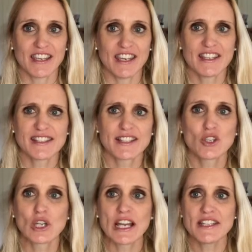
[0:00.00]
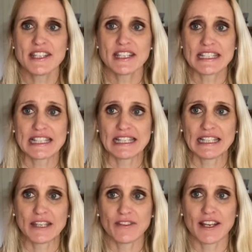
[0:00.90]
It's a good idea to
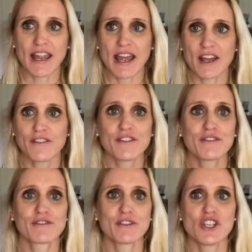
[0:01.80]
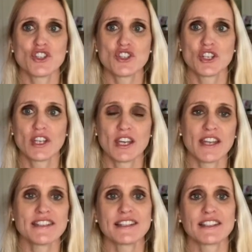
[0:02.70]
leave it out of the fridge
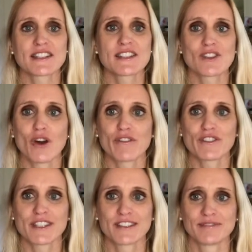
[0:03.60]
until it's soft.